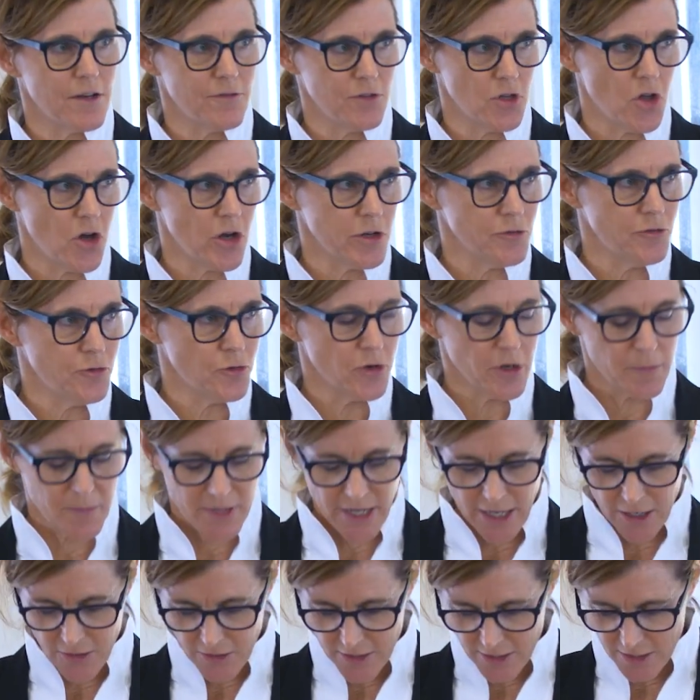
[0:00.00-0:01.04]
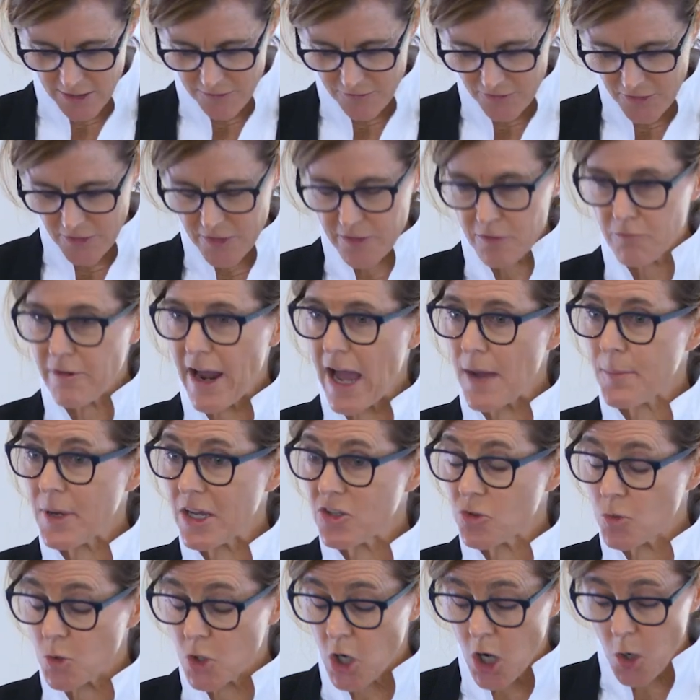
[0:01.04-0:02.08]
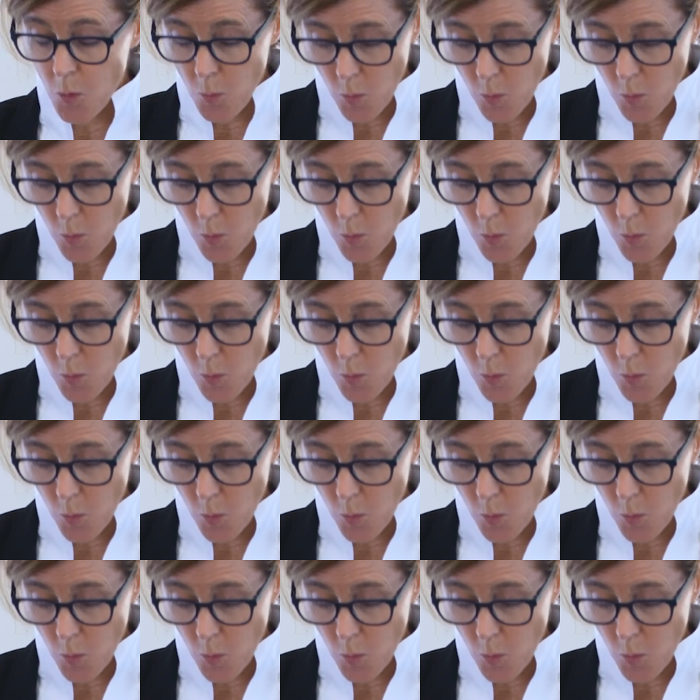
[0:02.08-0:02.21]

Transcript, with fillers: of long form narrative. The rabbis were